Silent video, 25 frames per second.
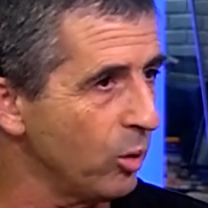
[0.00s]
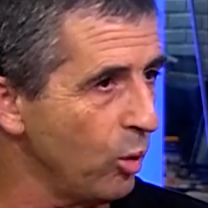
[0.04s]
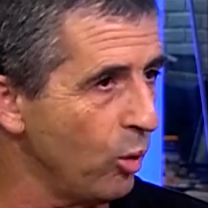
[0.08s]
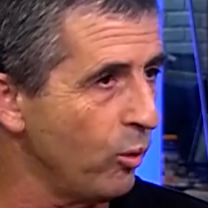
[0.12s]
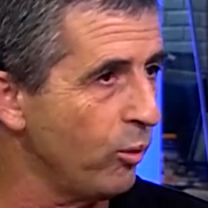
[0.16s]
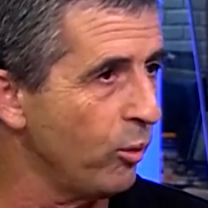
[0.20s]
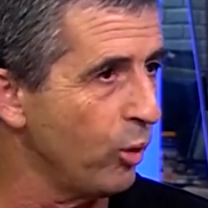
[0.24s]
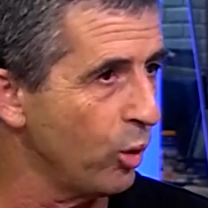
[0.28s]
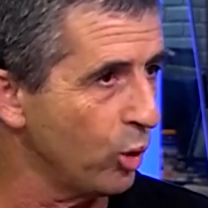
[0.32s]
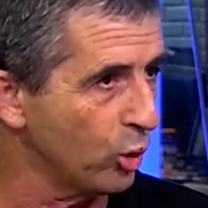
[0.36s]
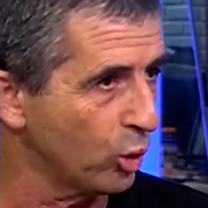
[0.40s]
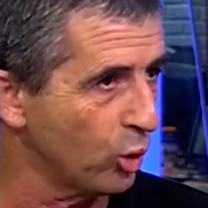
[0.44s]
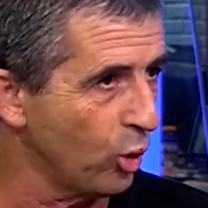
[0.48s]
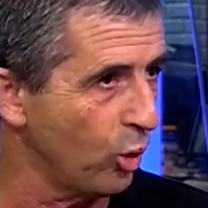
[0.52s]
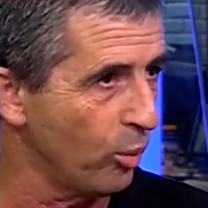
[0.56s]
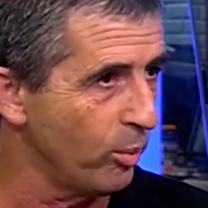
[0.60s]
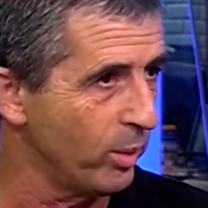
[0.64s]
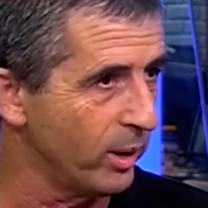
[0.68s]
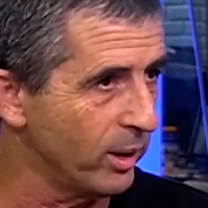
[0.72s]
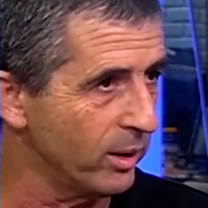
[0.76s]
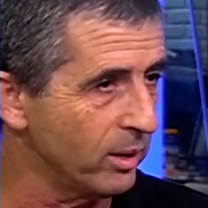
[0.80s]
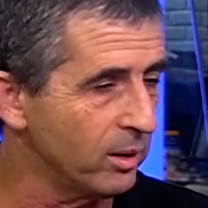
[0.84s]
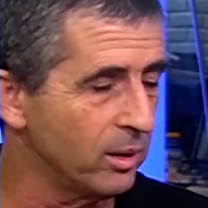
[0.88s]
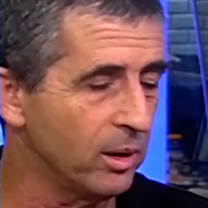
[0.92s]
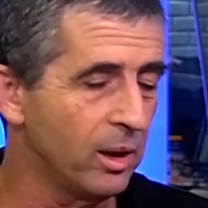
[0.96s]
of
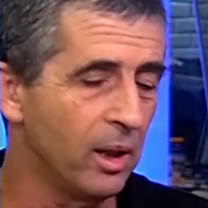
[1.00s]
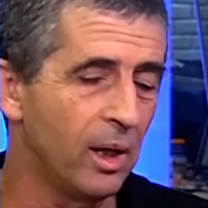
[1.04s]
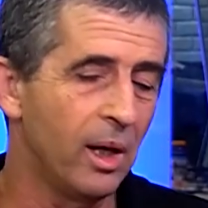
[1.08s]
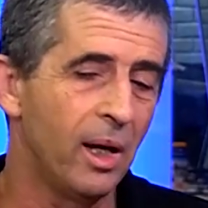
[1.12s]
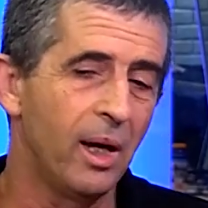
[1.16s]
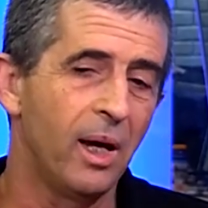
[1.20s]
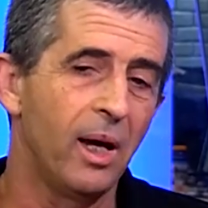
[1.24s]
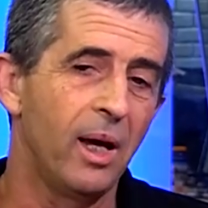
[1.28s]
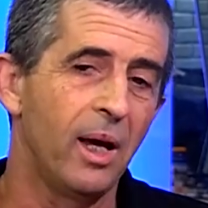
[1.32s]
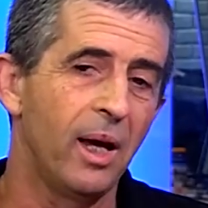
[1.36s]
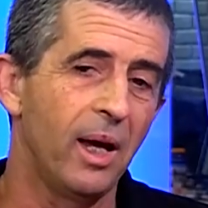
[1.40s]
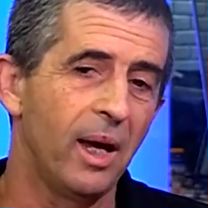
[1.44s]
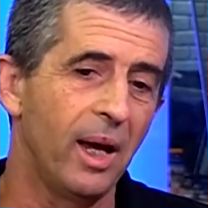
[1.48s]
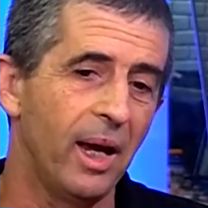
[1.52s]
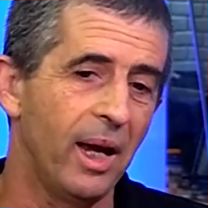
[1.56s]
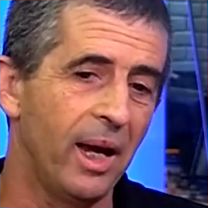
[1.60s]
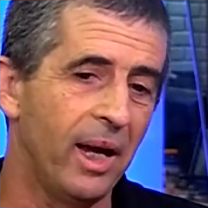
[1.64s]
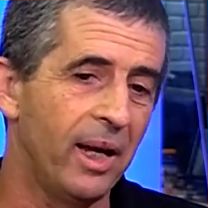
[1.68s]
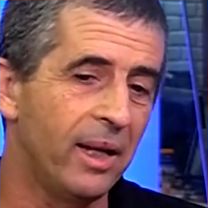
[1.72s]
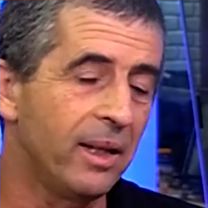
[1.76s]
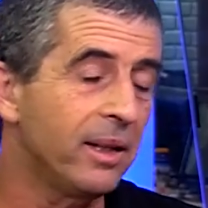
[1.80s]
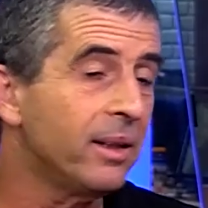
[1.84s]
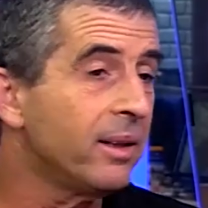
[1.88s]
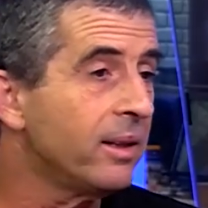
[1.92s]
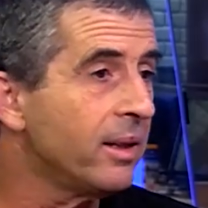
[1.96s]
October,
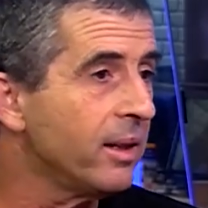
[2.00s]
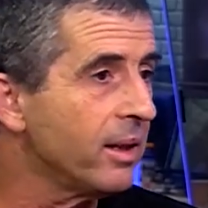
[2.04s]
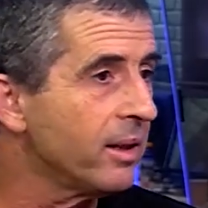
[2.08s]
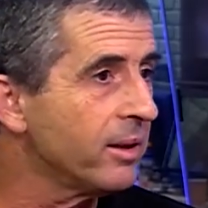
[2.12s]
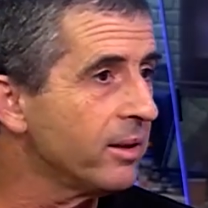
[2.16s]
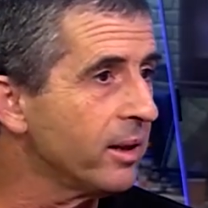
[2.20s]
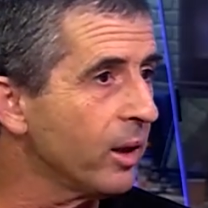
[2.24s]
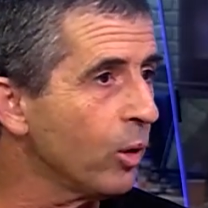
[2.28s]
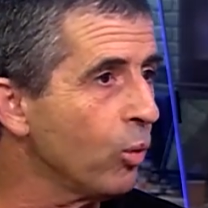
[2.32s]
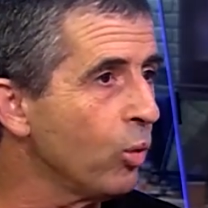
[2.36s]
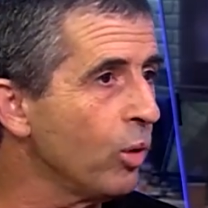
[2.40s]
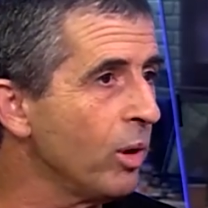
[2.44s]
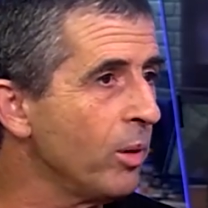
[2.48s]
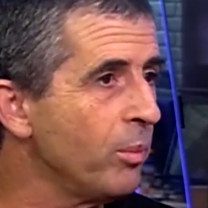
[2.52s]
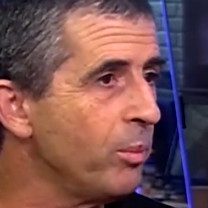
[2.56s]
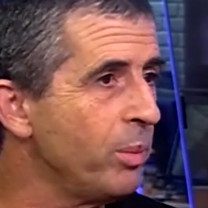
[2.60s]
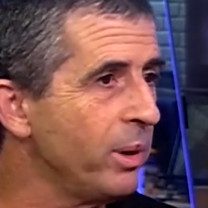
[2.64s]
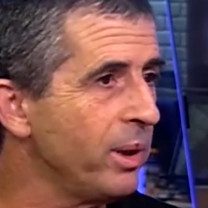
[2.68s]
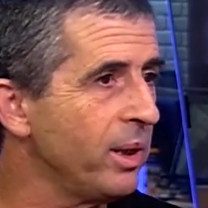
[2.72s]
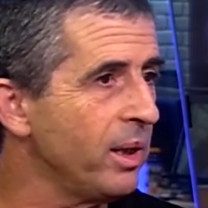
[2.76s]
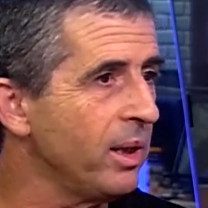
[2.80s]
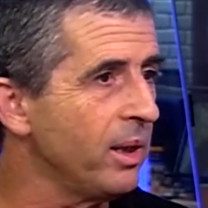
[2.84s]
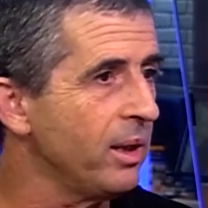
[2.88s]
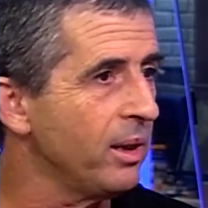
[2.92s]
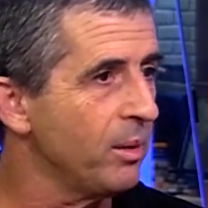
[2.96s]
and there will
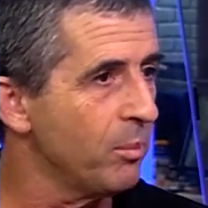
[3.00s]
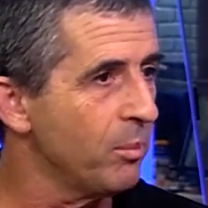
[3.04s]
be